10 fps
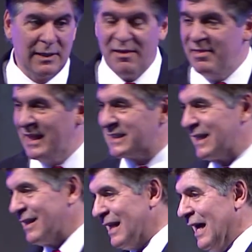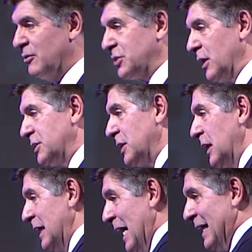This allows us
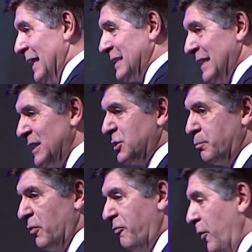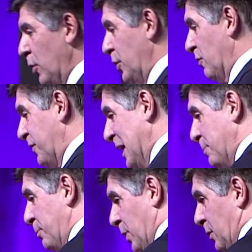an extensive portfolio of
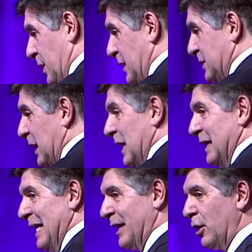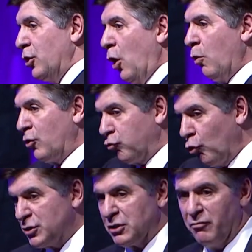capabilities that can go
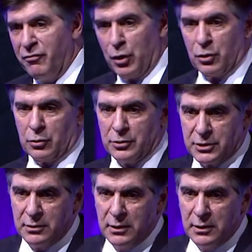across verticals.